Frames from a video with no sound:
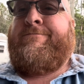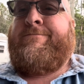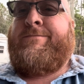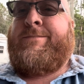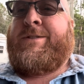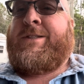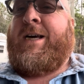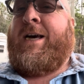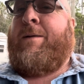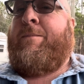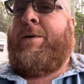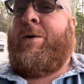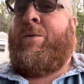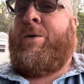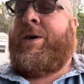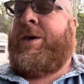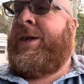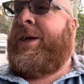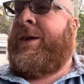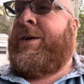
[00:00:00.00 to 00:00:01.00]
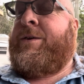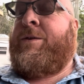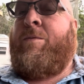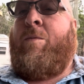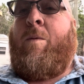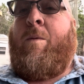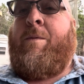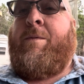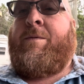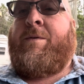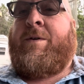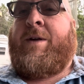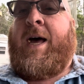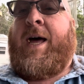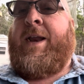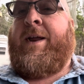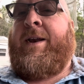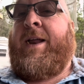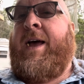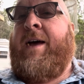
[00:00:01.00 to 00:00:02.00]
It's got to be what it is. Well, I
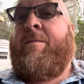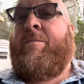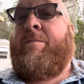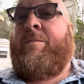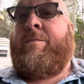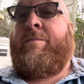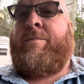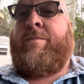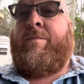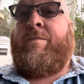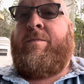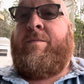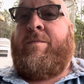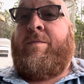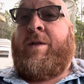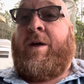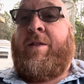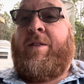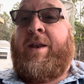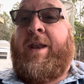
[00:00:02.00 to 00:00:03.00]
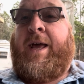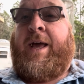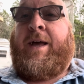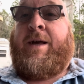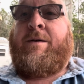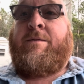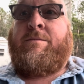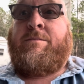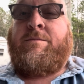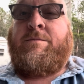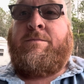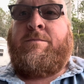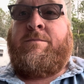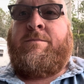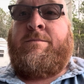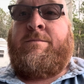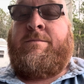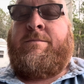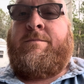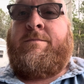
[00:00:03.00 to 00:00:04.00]
didn't have them the other day.
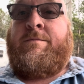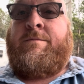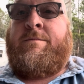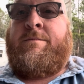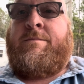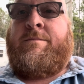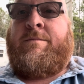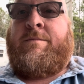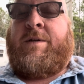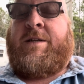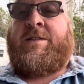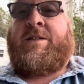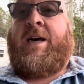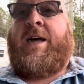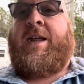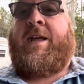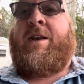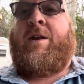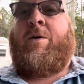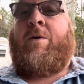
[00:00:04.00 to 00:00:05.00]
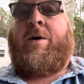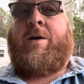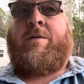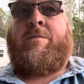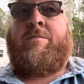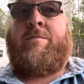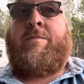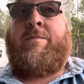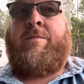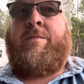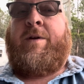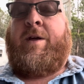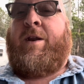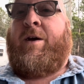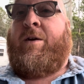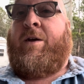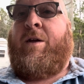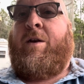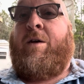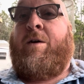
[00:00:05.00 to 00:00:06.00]
At least I didn't know it. You know,
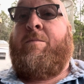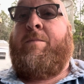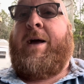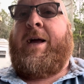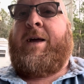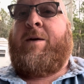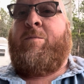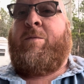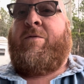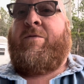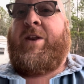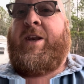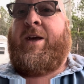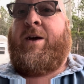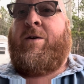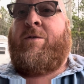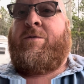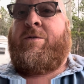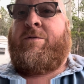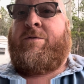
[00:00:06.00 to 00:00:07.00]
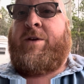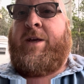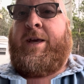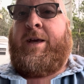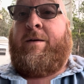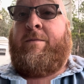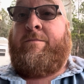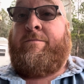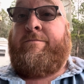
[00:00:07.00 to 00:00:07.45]
you look back in my videos and see.